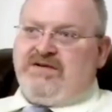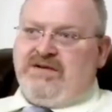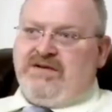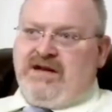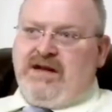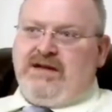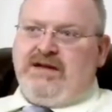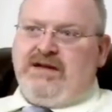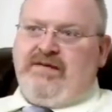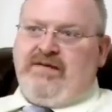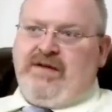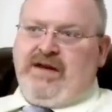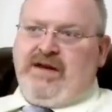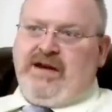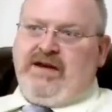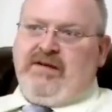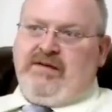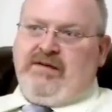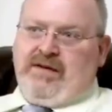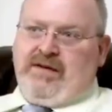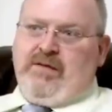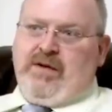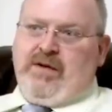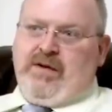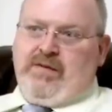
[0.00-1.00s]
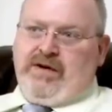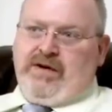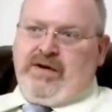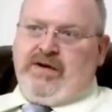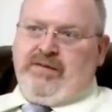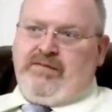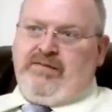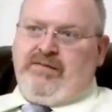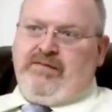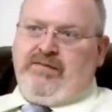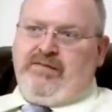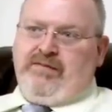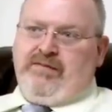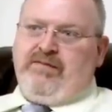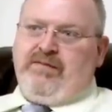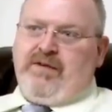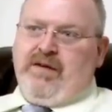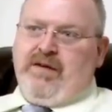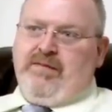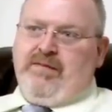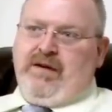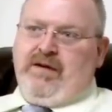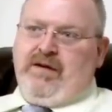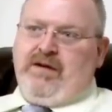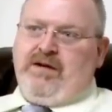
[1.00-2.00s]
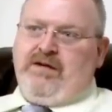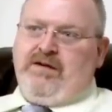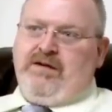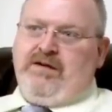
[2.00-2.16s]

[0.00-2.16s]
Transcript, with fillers: that he was scammed in this situation,